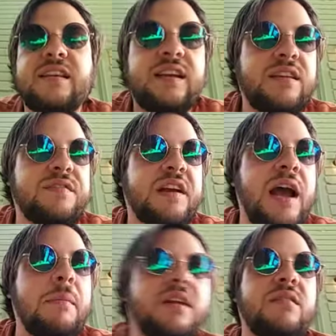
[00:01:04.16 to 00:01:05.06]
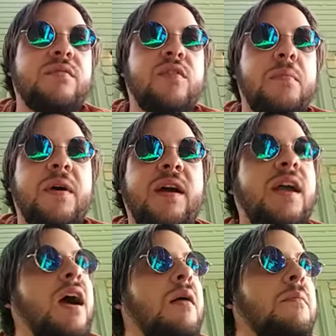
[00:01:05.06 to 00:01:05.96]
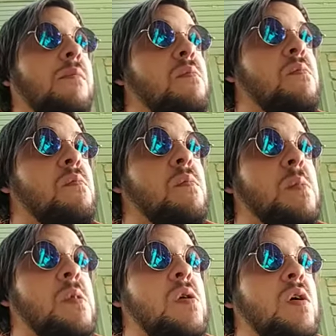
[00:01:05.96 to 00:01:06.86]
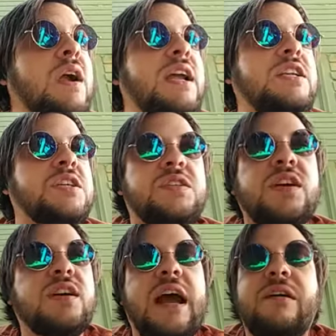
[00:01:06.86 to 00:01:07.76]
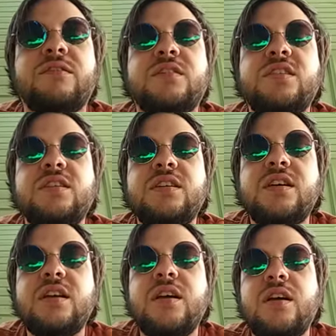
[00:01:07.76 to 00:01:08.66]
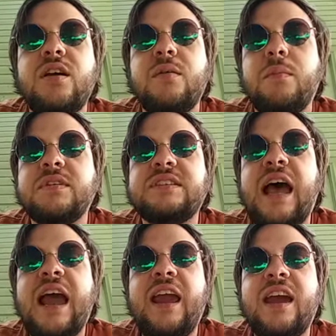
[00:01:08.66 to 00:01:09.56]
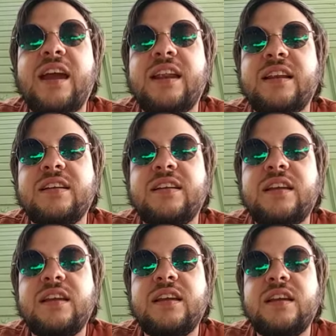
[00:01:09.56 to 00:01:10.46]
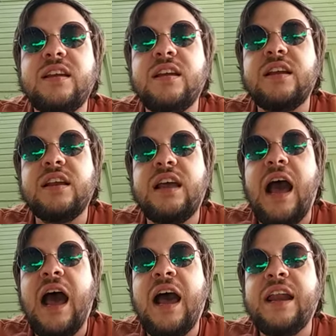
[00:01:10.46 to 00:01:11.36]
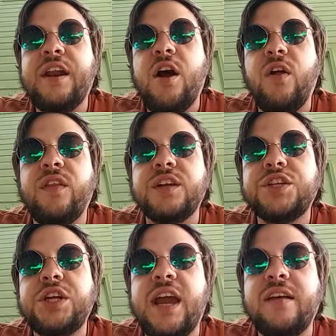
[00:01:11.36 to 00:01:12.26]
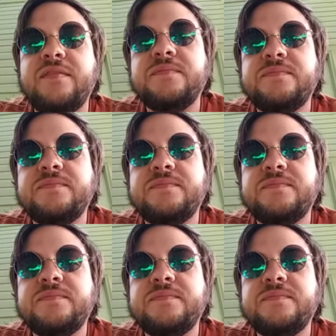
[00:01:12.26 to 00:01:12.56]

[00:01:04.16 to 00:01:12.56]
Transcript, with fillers: his ideas for communism for, but um, he just took out Messiah and God and all this shit.